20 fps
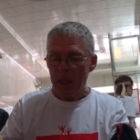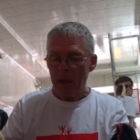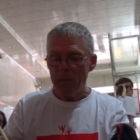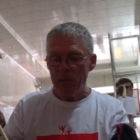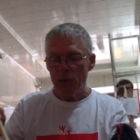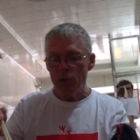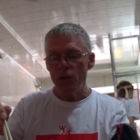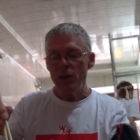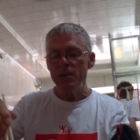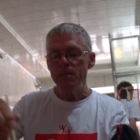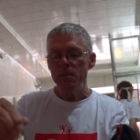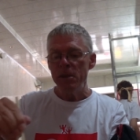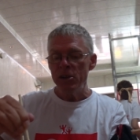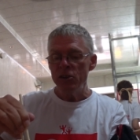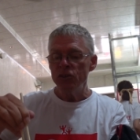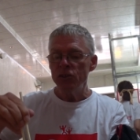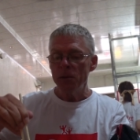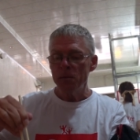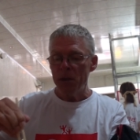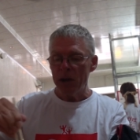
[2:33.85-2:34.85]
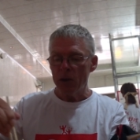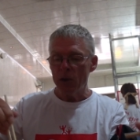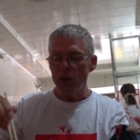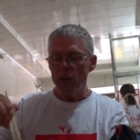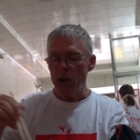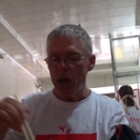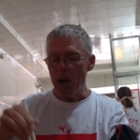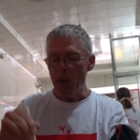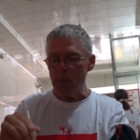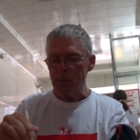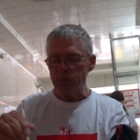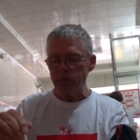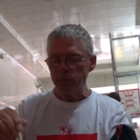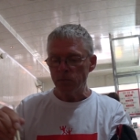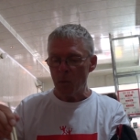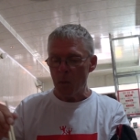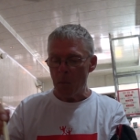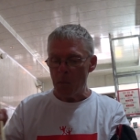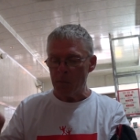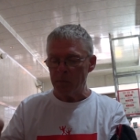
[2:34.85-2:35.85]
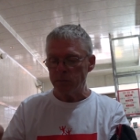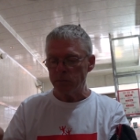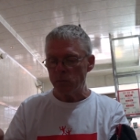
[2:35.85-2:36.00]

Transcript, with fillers: The green beans are pickled, yeah. Yeah.